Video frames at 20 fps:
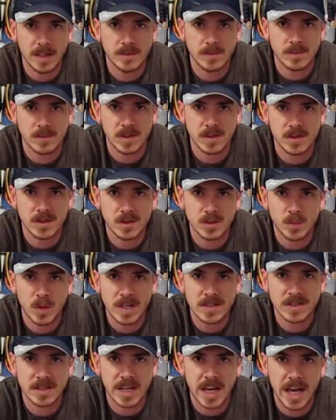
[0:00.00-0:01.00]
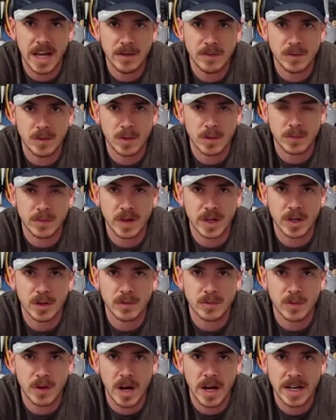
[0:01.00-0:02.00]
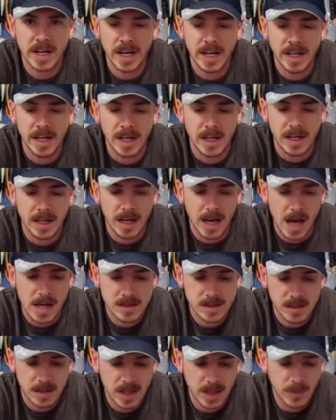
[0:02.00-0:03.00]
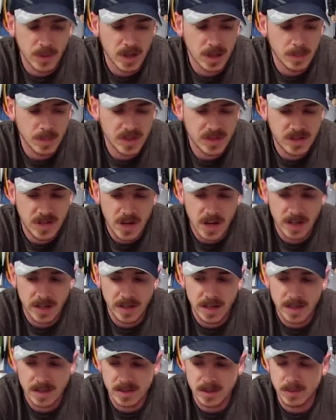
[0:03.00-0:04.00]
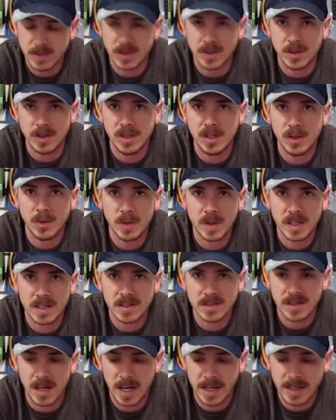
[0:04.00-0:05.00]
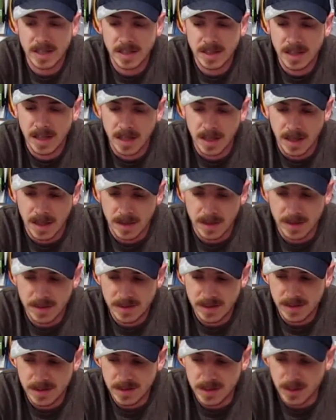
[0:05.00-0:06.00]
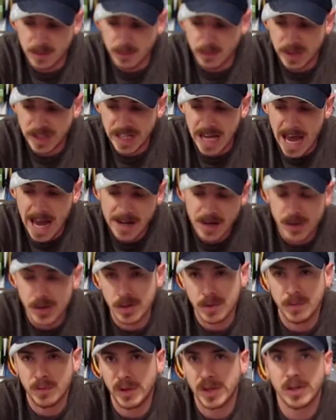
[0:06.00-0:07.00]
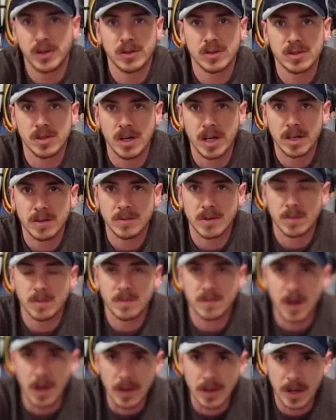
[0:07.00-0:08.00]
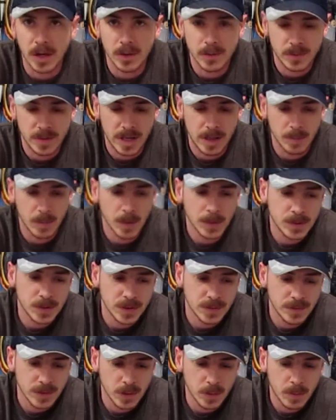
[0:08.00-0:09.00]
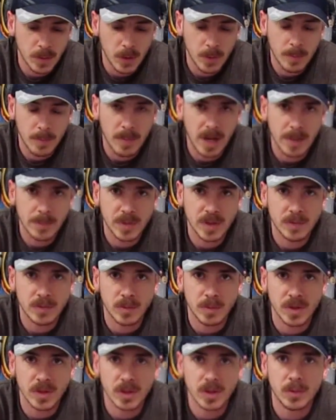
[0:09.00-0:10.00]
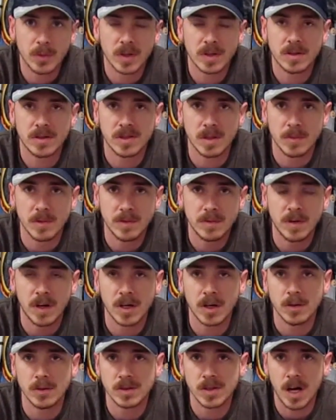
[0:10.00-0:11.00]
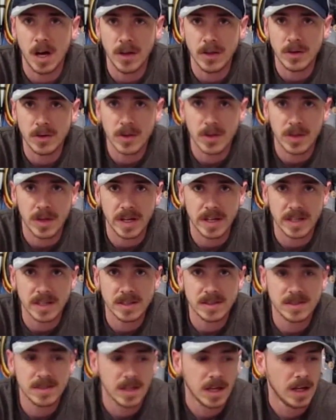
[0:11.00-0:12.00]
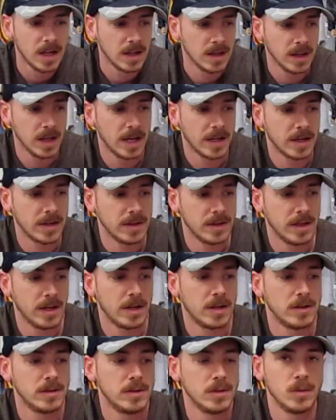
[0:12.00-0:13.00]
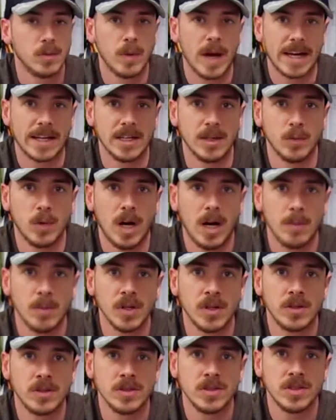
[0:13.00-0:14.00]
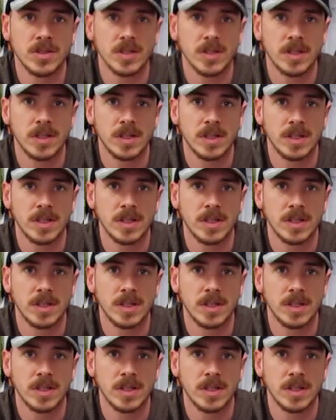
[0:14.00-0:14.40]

Hi, this is Wes Kay for Figure Friday, and today we're going to be checking out something new and exciting. This is the Reaction Figures line from Funko. Now, most of you might be familiar with some of Funko's other things, like their Wacky Wobblers,